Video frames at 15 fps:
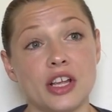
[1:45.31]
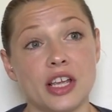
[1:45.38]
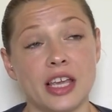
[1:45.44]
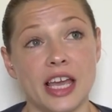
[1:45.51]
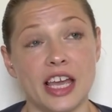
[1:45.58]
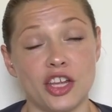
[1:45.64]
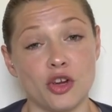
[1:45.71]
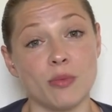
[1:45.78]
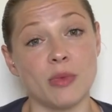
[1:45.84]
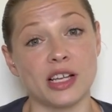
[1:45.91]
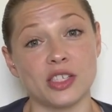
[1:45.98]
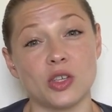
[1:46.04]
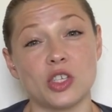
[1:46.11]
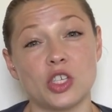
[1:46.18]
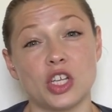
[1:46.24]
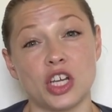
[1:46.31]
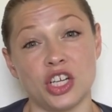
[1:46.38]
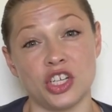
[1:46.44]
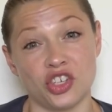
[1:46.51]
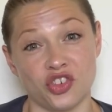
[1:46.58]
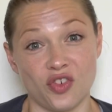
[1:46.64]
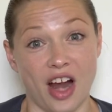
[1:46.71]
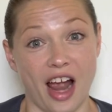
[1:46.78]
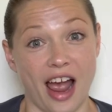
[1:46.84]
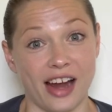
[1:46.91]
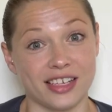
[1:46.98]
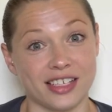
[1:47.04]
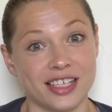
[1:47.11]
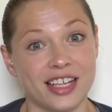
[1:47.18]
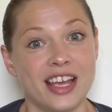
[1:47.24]
get your muscles to
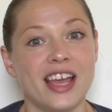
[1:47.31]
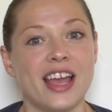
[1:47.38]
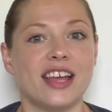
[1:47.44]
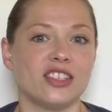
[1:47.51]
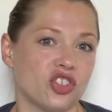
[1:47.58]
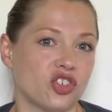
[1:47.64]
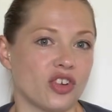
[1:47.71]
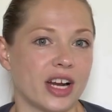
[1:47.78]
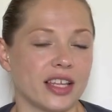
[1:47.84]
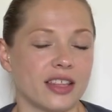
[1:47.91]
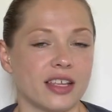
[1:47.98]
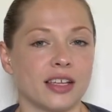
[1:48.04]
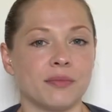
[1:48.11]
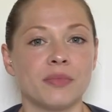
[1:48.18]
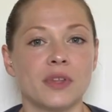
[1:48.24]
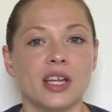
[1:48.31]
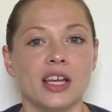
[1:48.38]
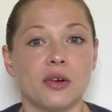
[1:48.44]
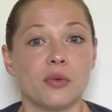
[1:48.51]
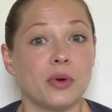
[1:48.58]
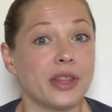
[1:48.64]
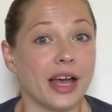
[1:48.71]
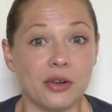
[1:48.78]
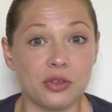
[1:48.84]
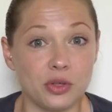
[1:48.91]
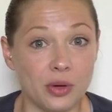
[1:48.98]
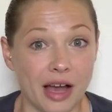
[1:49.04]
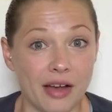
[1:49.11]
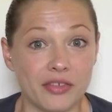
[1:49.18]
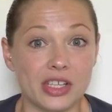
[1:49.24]
contract and strengthen without you
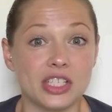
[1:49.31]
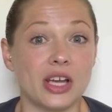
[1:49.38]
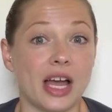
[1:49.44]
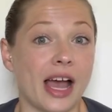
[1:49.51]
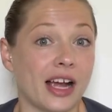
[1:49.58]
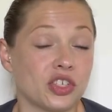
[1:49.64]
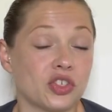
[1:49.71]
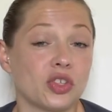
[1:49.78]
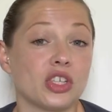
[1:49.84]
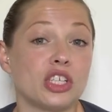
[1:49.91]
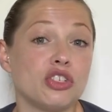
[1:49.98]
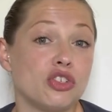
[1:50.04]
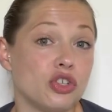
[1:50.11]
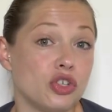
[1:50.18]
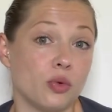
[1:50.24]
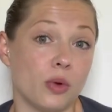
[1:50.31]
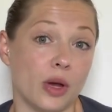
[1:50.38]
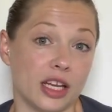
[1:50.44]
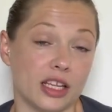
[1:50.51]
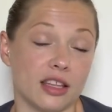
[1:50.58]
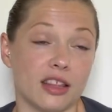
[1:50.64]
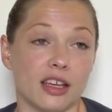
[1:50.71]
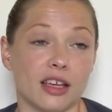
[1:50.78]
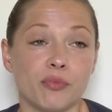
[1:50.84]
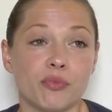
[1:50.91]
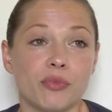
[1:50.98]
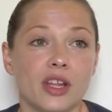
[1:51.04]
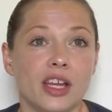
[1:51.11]
having to actually do anything.